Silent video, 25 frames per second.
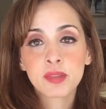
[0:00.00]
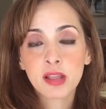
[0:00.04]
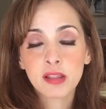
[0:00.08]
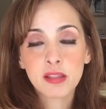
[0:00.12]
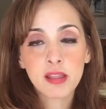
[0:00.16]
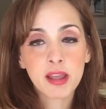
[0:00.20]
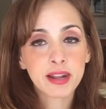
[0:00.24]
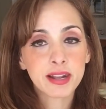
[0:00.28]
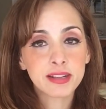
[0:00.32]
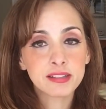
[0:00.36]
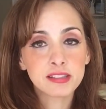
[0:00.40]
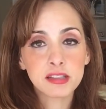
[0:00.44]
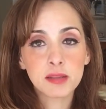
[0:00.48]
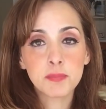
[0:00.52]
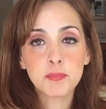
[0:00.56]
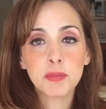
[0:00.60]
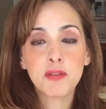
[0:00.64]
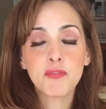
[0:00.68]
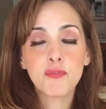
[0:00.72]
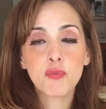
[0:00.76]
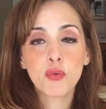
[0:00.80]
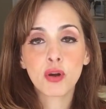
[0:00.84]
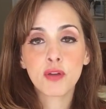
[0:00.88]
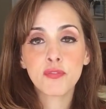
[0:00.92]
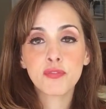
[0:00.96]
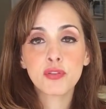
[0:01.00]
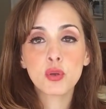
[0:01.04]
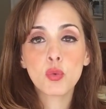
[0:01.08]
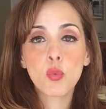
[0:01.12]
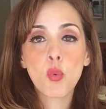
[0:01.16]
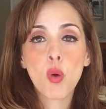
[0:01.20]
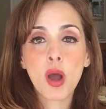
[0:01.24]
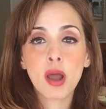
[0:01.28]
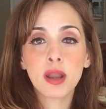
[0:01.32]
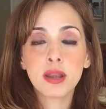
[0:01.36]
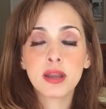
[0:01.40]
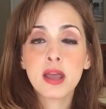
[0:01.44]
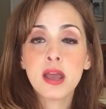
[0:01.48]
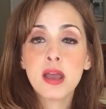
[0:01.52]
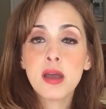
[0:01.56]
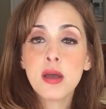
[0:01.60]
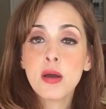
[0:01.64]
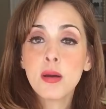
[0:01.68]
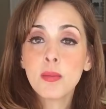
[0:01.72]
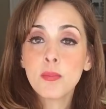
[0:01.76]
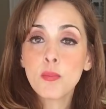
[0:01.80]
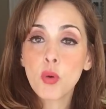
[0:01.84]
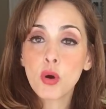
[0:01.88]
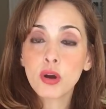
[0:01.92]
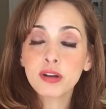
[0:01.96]
Like I said before, if you want
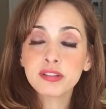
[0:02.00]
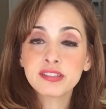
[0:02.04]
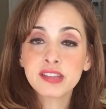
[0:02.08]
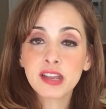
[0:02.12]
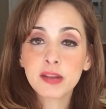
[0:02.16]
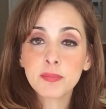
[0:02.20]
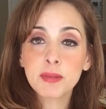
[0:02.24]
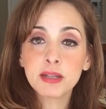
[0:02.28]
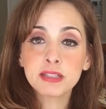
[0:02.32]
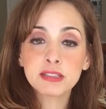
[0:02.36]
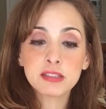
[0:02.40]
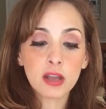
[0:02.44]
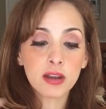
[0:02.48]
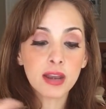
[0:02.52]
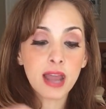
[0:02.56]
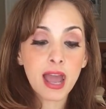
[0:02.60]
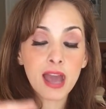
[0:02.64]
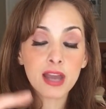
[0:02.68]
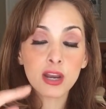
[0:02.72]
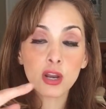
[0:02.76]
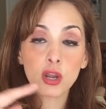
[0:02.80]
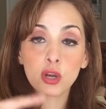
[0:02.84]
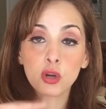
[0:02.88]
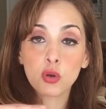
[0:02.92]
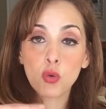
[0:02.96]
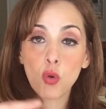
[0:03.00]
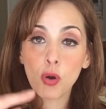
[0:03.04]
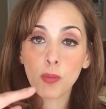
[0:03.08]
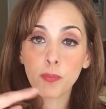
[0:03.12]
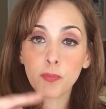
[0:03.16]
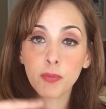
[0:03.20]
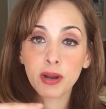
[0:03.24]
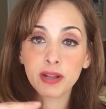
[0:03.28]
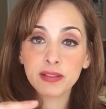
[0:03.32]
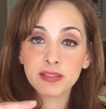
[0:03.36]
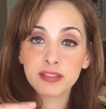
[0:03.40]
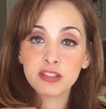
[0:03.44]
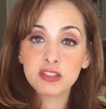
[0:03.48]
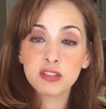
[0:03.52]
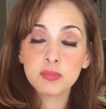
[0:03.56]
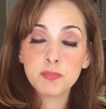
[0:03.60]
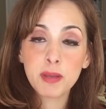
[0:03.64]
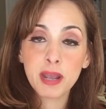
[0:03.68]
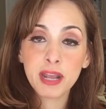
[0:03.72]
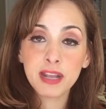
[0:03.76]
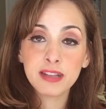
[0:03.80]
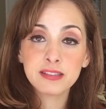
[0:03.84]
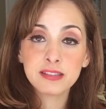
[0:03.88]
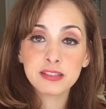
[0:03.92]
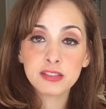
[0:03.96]
more segments on how to incorporate this
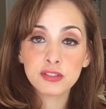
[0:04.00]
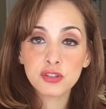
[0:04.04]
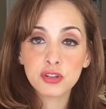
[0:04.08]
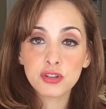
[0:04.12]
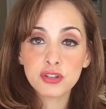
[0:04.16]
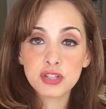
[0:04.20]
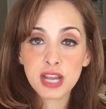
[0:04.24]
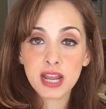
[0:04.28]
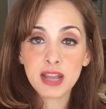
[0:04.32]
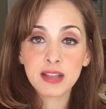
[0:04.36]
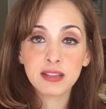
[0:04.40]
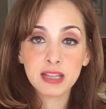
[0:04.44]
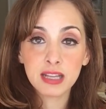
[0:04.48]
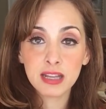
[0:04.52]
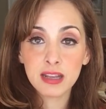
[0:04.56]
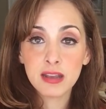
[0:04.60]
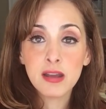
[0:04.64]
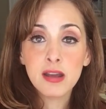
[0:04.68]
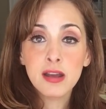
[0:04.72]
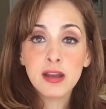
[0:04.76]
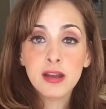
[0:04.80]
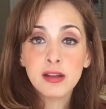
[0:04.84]
paste in your daily